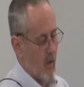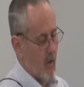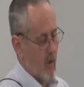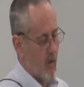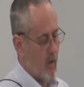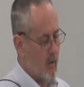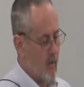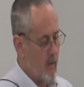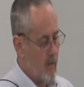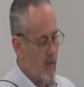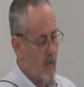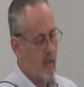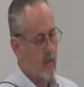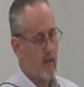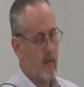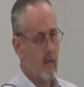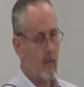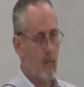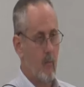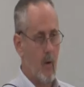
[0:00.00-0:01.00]
are
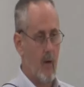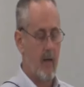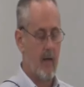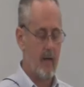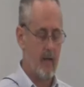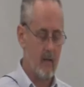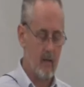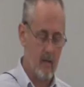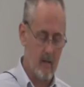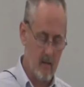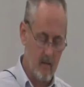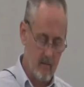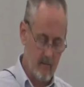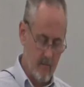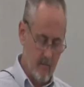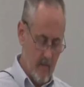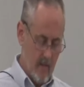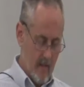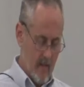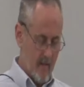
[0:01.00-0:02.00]
the way
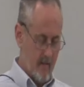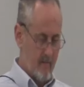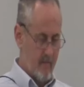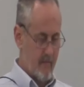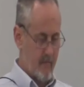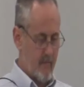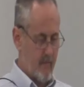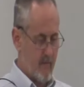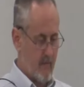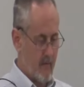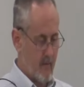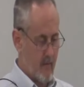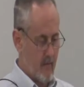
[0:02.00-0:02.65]
of life.